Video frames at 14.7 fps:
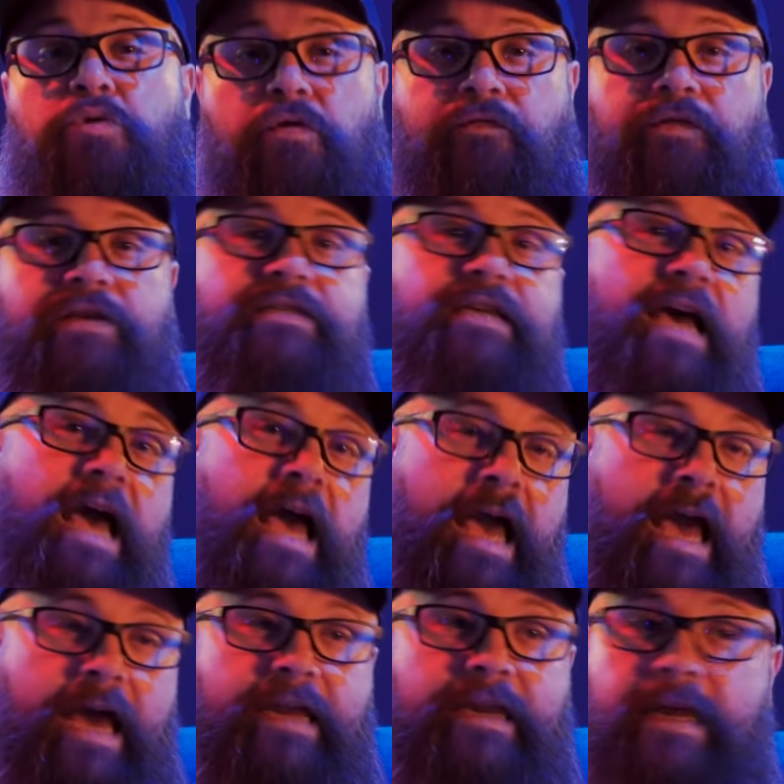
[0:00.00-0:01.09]
movies
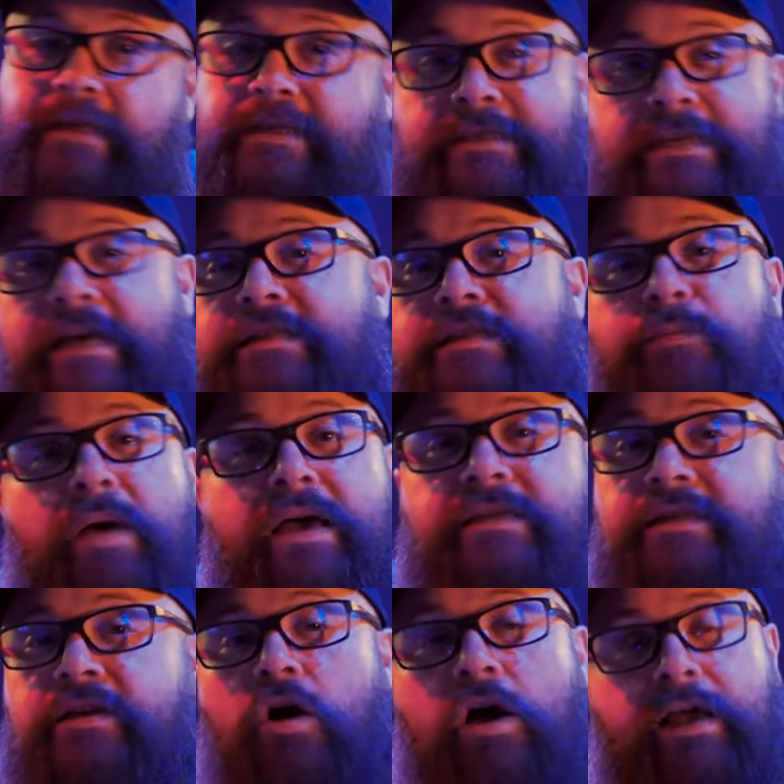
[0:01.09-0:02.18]
and it sounds
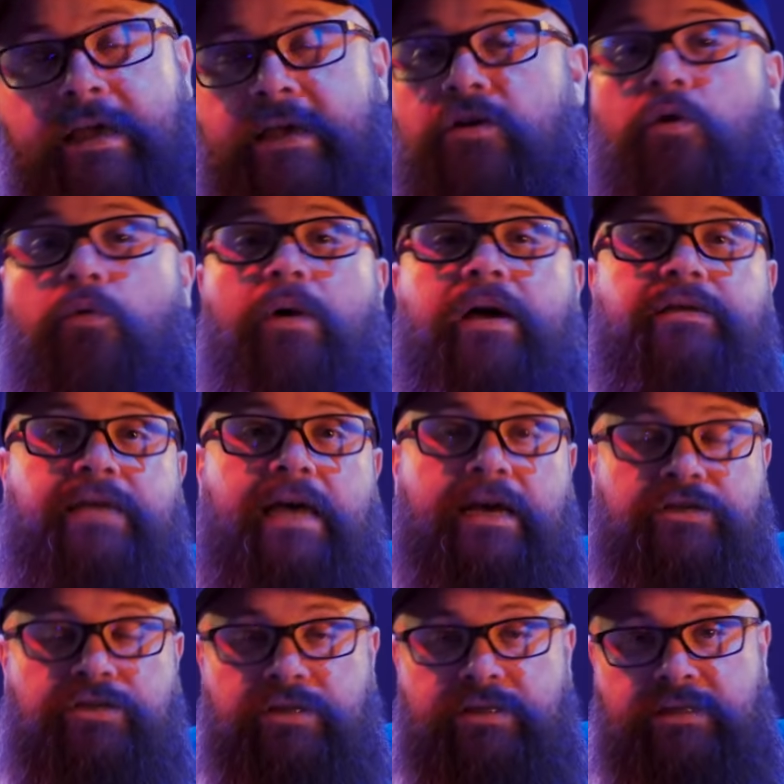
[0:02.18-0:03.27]
amazing. I cannot wait to
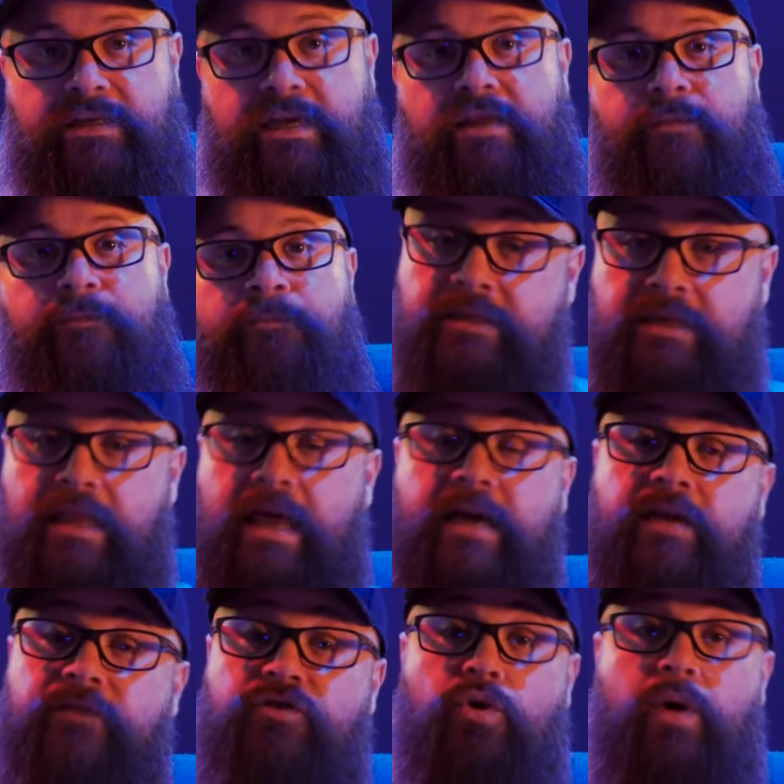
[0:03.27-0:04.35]
actually see them. So that
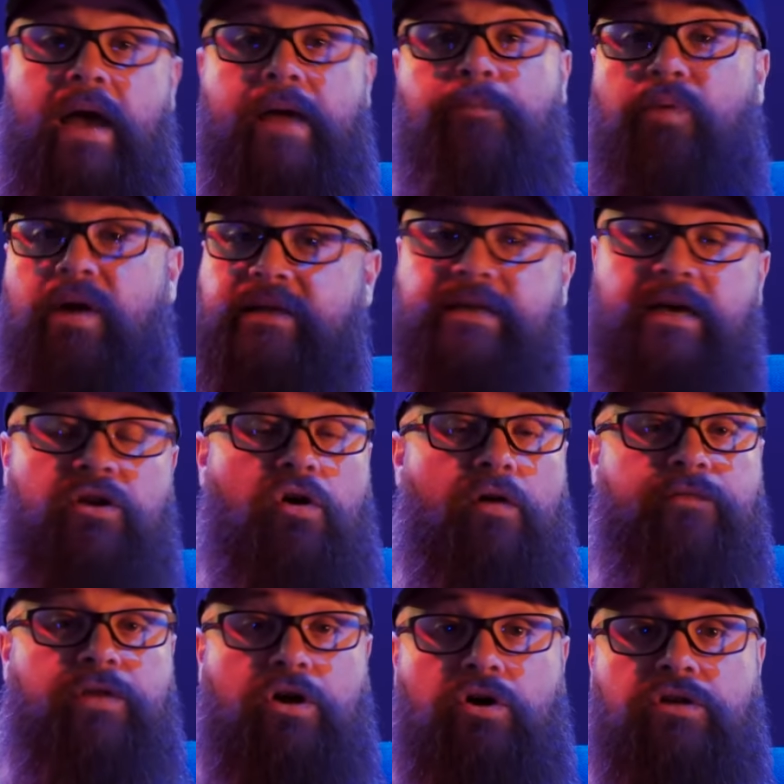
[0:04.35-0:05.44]
gives you a breakdown
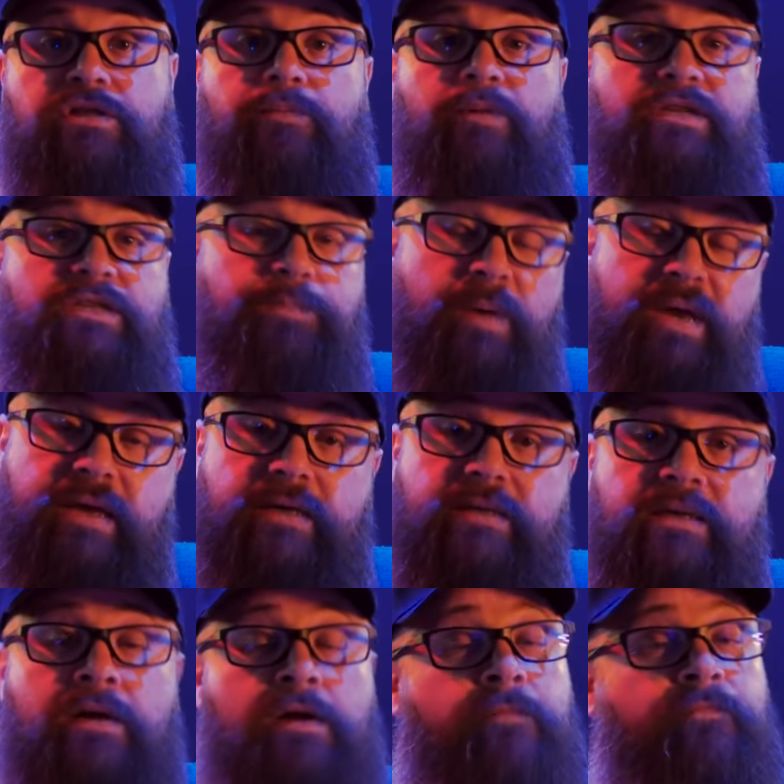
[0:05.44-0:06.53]
of the cost of my
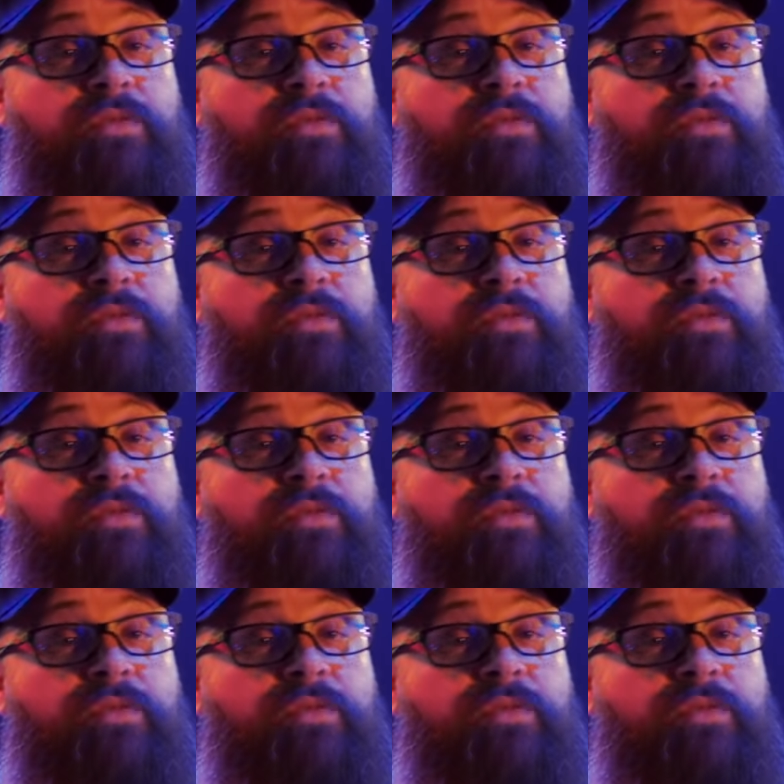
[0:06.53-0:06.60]
speakers.